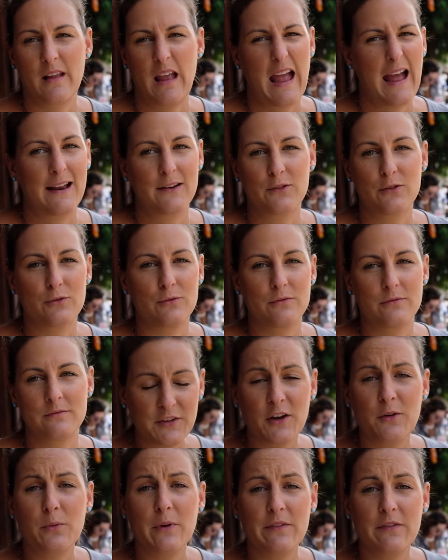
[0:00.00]
at all.
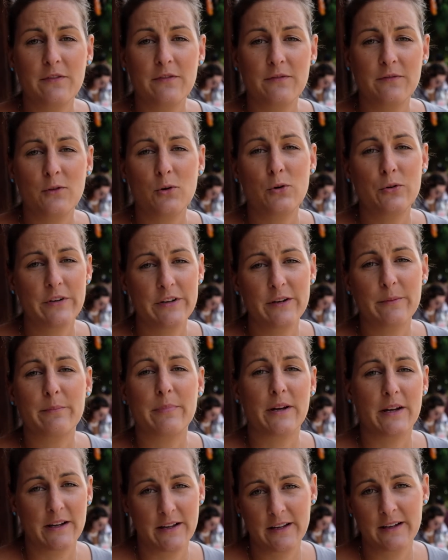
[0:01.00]
So we've ordered a
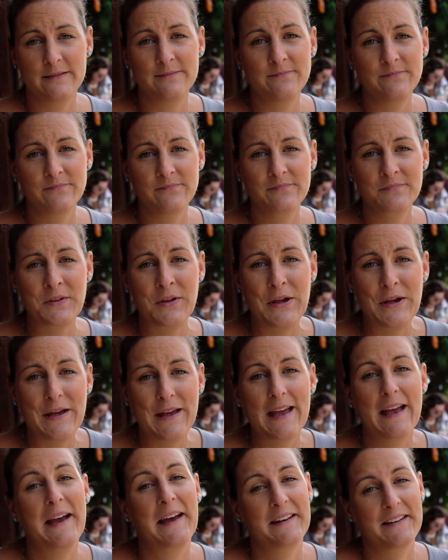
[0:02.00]
burger
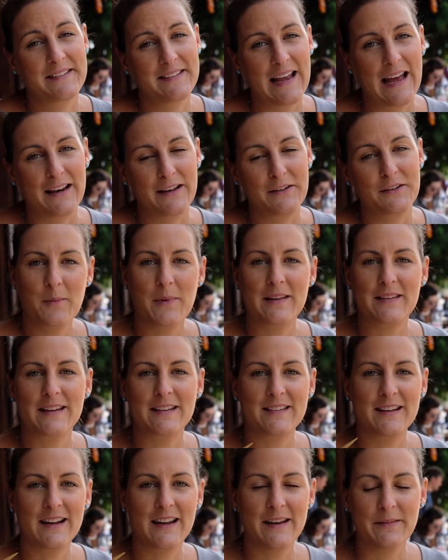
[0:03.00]
and a salad. Let's get stuck